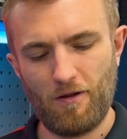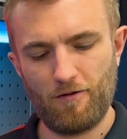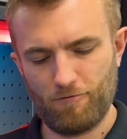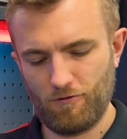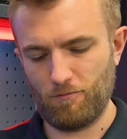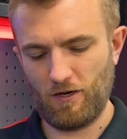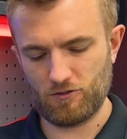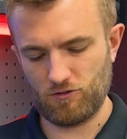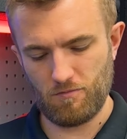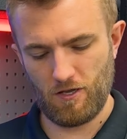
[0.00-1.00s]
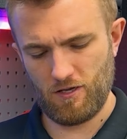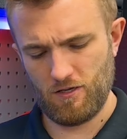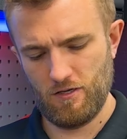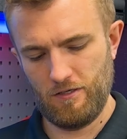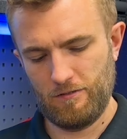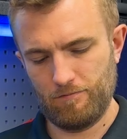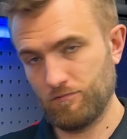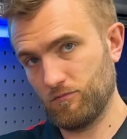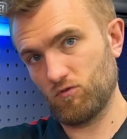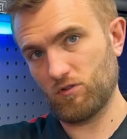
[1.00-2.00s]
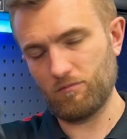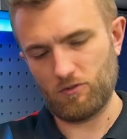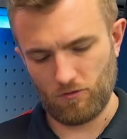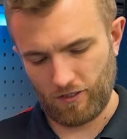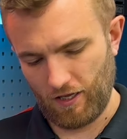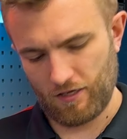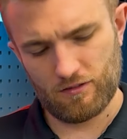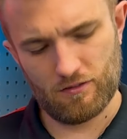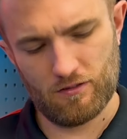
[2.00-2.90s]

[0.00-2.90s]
out for the black trim here. Trim tool again,